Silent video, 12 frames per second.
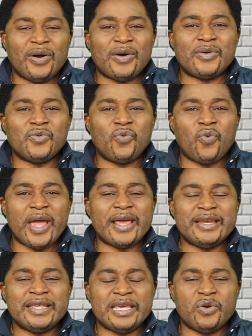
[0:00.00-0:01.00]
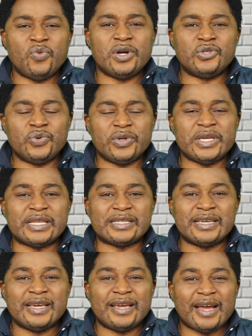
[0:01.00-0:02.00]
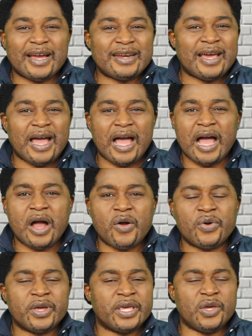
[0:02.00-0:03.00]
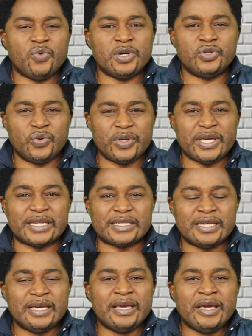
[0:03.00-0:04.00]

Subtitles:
on when He will do it, and how He will do it.